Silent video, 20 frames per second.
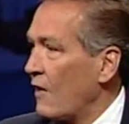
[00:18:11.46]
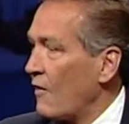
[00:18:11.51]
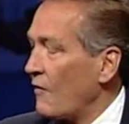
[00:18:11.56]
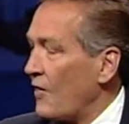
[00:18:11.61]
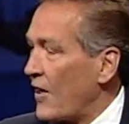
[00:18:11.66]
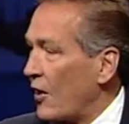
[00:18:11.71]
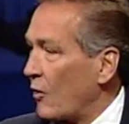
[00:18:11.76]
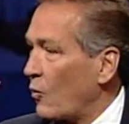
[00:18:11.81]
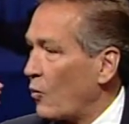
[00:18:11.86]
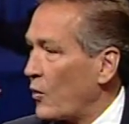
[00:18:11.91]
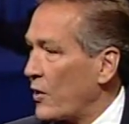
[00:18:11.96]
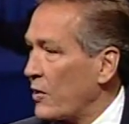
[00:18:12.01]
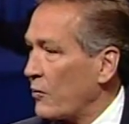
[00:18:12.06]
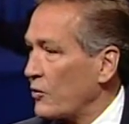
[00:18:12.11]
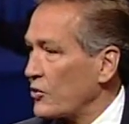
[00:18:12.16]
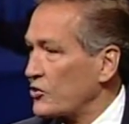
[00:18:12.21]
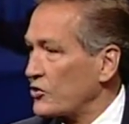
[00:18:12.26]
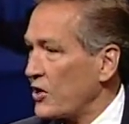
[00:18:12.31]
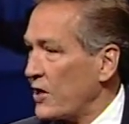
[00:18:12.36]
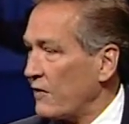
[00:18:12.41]
that we
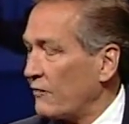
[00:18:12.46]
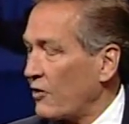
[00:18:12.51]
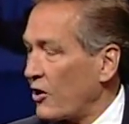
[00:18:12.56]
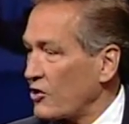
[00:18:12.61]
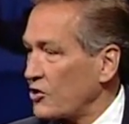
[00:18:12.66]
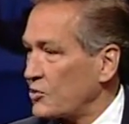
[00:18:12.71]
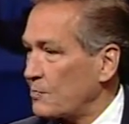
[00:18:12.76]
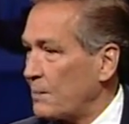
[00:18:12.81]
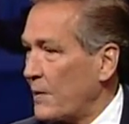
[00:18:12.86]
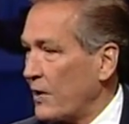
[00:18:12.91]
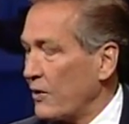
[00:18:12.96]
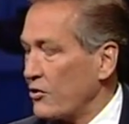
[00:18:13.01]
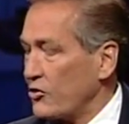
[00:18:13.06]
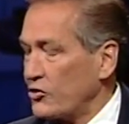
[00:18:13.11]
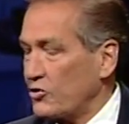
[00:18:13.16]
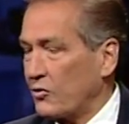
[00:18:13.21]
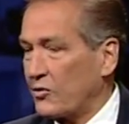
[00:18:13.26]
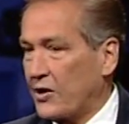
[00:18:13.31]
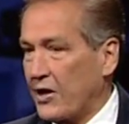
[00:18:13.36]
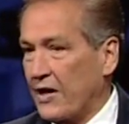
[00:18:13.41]
received our
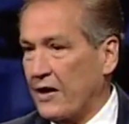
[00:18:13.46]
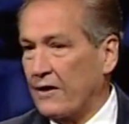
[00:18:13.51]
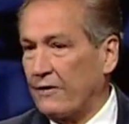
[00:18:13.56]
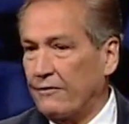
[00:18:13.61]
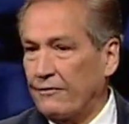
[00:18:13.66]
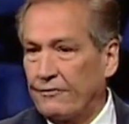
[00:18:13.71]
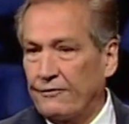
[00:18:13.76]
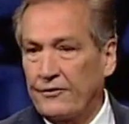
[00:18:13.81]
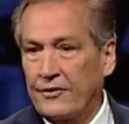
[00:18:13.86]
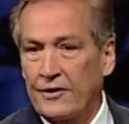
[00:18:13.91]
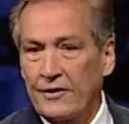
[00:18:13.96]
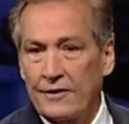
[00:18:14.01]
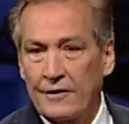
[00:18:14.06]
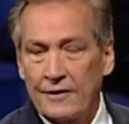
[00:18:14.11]
spiritual gift